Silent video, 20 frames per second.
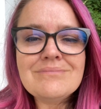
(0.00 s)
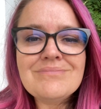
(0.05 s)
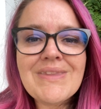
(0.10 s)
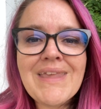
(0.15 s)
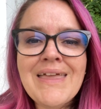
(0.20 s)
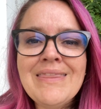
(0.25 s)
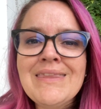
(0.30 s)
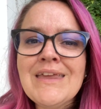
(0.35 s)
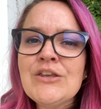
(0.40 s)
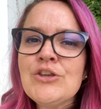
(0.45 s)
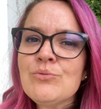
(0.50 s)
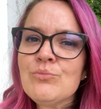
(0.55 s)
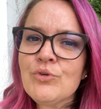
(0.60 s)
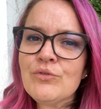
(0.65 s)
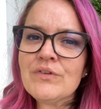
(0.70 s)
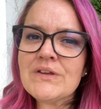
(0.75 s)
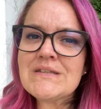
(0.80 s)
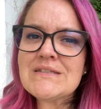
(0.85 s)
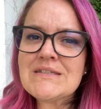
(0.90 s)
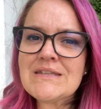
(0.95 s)
And then you
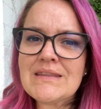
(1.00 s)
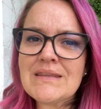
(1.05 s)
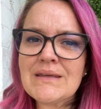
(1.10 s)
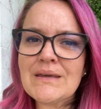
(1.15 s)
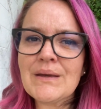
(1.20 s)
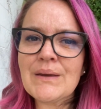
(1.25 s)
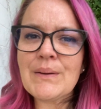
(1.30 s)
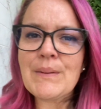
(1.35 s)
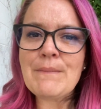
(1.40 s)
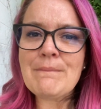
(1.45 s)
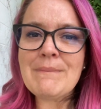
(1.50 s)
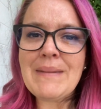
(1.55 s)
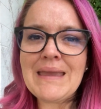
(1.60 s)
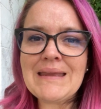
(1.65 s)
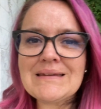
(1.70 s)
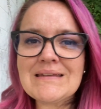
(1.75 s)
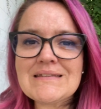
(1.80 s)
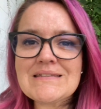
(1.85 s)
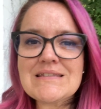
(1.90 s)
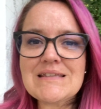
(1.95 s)
move into the
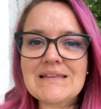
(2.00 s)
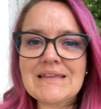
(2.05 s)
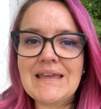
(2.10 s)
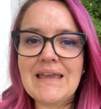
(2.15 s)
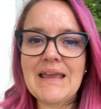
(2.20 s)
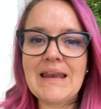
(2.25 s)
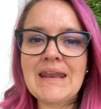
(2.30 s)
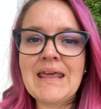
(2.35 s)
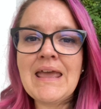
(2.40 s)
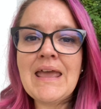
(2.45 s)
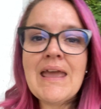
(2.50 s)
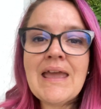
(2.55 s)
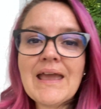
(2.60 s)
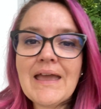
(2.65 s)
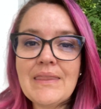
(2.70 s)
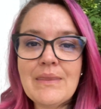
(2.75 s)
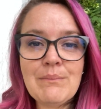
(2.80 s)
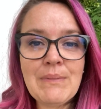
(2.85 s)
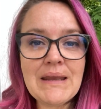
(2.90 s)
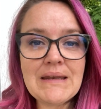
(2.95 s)
maintenance clean,
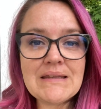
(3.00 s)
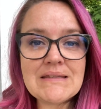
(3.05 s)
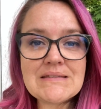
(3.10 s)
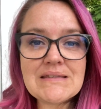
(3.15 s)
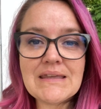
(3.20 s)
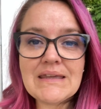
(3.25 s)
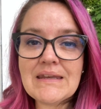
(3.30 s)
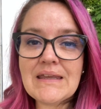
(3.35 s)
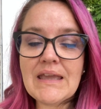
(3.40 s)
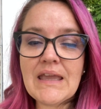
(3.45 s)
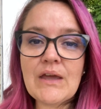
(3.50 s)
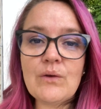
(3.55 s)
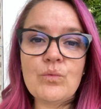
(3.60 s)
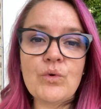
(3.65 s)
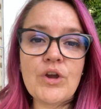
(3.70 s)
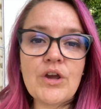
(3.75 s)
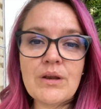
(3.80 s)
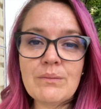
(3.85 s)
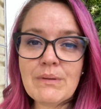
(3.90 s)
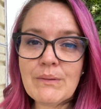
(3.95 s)
and the maintenance clean, again,
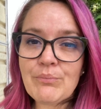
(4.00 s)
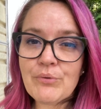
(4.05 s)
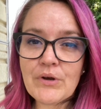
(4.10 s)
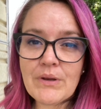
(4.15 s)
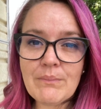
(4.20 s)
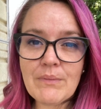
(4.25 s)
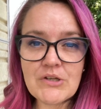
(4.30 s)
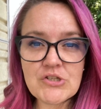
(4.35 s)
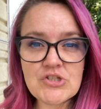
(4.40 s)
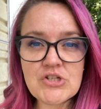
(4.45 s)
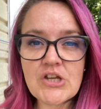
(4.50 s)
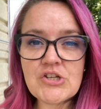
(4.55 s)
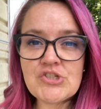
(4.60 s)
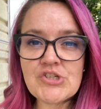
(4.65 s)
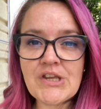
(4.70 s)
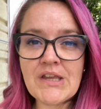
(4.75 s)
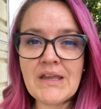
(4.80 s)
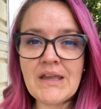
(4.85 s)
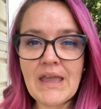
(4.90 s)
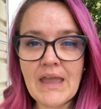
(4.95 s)
we're going to be pretty much
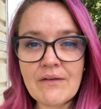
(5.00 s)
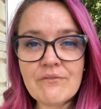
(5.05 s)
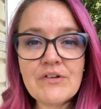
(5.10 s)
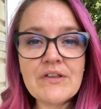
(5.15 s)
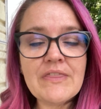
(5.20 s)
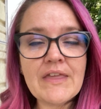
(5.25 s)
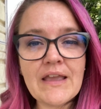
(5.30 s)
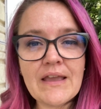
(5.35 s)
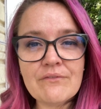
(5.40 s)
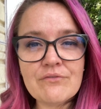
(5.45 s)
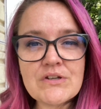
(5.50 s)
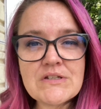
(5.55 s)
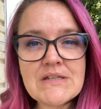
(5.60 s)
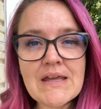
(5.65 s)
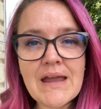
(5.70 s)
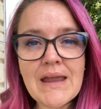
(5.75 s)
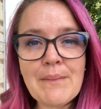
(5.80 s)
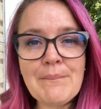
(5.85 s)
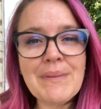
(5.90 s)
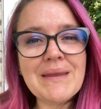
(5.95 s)
touching everything every
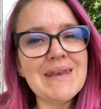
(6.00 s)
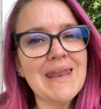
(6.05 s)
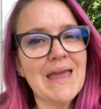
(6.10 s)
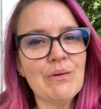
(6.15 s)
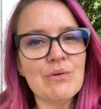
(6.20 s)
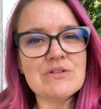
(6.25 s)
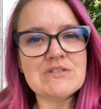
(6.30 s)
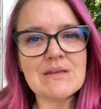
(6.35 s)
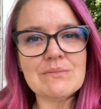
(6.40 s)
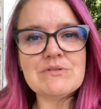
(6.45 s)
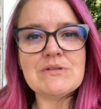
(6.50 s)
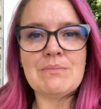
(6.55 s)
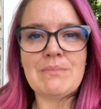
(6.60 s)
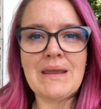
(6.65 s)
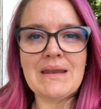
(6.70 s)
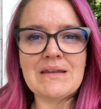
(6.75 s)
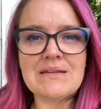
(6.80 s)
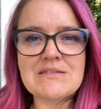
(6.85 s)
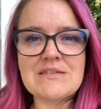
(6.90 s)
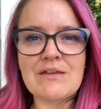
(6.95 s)
time, but now it's up to
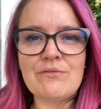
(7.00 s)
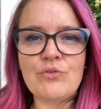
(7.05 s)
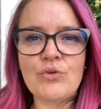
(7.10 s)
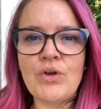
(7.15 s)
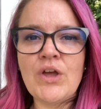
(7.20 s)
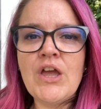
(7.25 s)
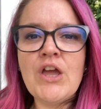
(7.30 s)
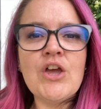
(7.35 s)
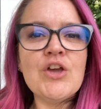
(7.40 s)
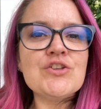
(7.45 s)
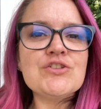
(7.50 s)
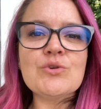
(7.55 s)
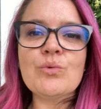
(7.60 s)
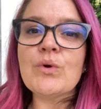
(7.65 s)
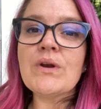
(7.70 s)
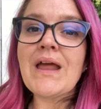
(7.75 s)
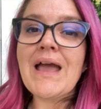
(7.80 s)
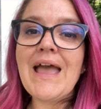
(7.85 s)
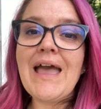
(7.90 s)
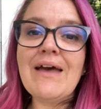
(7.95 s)
maintenance level. So we're
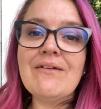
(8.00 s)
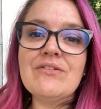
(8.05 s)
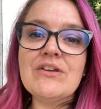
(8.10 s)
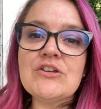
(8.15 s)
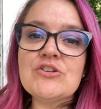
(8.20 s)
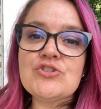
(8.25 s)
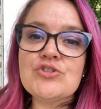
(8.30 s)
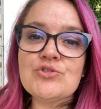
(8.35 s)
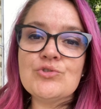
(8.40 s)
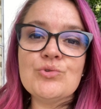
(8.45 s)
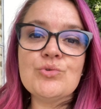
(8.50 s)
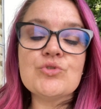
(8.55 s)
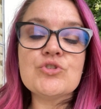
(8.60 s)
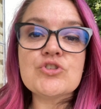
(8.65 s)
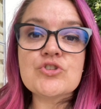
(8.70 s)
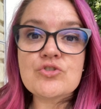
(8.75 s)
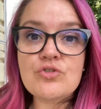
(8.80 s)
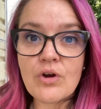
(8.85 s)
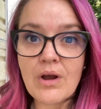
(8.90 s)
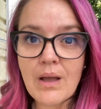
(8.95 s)
not having to
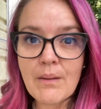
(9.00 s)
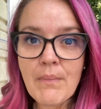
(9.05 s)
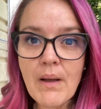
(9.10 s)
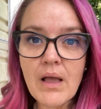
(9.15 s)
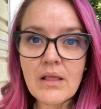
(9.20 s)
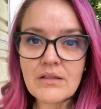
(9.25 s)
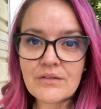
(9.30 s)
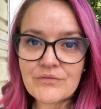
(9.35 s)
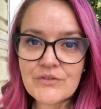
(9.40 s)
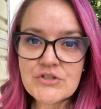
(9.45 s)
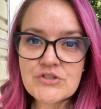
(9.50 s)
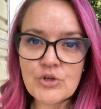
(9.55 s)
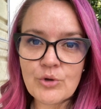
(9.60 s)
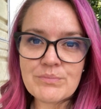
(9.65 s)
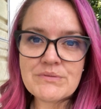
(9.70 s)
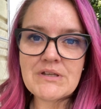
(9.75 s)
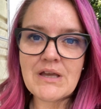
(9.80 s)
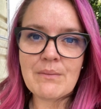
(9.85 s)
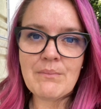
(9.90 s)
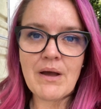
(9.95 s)
scrub all of the soap
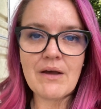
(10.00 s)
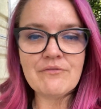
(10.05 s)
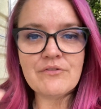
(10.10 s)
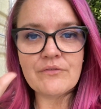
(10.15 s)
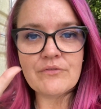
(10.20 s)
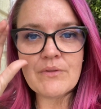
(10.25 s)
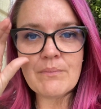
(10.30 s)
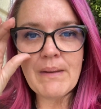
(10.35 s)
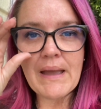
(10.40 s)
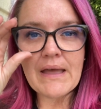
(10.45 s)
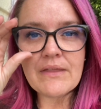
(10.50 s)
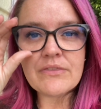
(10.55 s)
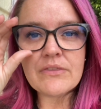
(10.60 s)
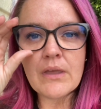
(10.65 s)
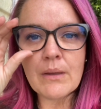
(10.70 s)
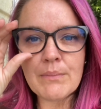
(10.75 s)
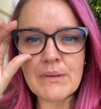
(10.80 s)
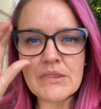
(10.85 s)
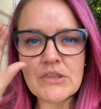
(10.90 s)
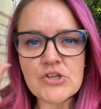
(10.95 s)
scum off of the
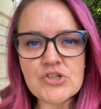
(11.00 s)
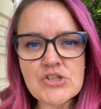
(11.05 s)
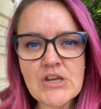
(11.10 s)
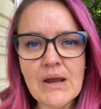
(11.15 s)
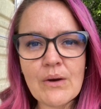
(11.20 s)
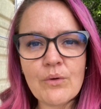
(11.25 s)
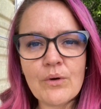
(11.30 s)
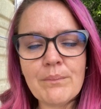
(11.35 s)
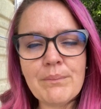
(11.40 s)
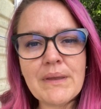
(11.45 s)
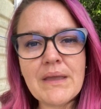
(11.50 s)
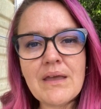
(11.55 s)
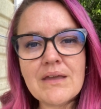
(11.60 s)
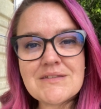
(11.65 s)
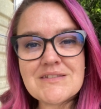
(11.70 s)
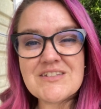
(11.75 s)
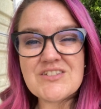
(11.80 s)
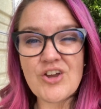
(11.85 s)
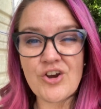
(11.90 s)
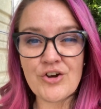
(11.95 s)
bathtub and the shower
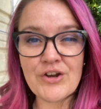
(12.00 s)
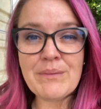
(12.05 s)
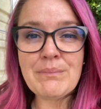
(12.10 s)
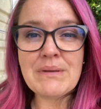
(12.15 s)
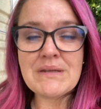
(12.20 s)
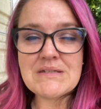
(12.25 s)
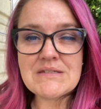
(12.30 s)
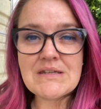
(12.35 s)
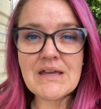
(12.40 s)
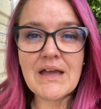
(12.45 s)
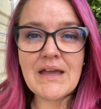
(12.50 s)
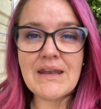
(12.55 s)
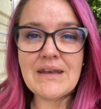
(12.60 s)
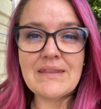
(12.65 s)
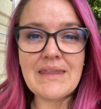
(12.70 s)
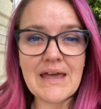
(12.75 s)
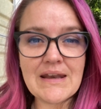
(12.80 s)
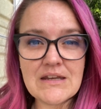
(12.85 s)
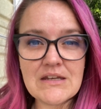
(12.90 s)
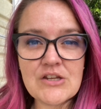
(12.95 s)
because it's already been done,
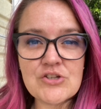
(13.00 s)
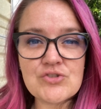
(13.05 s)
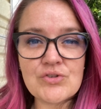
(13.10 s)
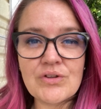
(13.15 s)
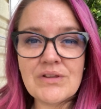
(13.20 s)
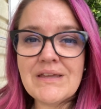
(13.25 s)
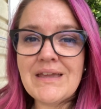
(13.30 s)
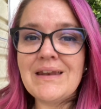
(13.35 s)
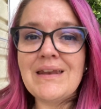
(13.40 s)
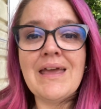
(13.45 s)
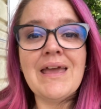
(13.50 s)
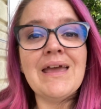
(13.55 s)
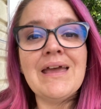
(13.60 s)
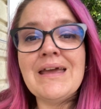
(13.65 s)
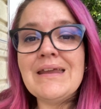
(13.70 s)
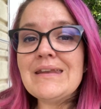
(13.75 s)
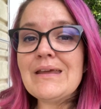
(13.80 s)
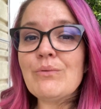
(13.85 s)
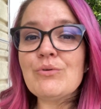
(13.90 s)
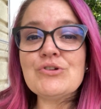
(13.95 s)
that initial clean.
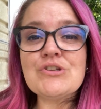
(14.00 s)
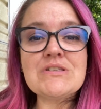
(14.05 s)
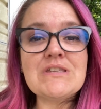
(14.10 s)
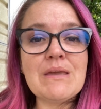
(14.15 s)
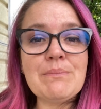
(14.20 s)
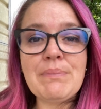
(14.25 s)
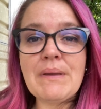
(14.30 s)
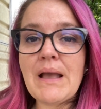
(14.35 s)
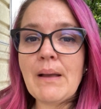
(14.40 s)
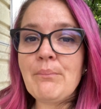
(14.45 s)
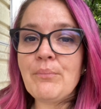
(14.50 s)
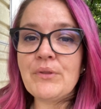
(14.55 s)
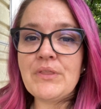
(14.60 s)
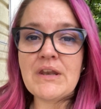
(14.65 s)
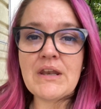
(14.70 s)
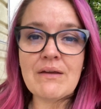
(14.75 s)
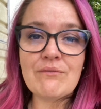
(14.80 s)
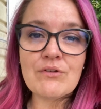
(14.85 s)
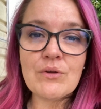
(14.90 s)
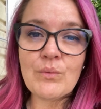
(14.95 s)
Now we're just keeping up with
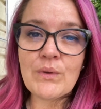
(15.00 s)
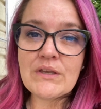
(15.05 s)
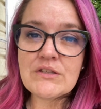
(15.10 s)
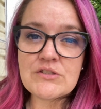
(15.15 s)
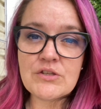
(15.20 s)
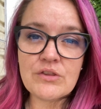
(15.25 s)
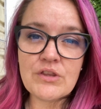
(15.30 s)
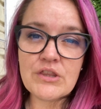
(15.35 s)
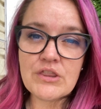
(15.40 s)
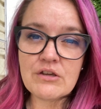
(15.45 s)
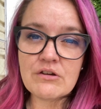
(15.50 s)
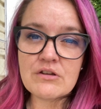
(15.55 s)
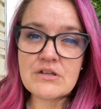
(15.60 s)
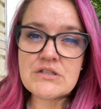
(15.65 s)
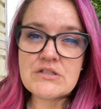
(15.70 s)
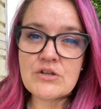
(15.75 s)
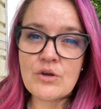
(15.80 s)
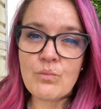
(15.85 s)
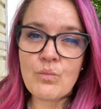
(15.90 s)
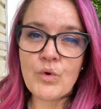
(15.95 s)
it every week so that there
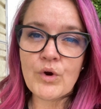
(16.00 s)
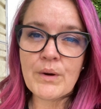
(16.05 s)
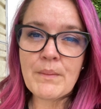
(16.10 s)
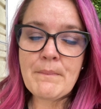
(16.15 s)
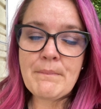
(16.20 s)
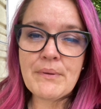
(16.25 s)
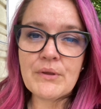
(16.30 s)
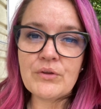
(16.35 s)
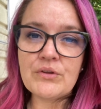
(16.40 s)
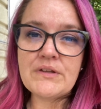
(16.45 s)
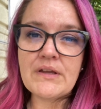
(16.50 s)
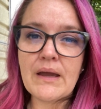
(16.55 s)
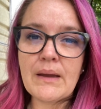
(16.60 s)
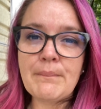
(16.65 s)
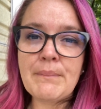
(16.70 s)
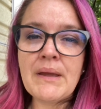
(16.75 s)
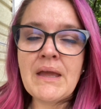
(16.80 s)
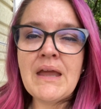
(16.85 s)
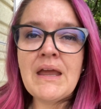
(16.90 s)
is no more buildup.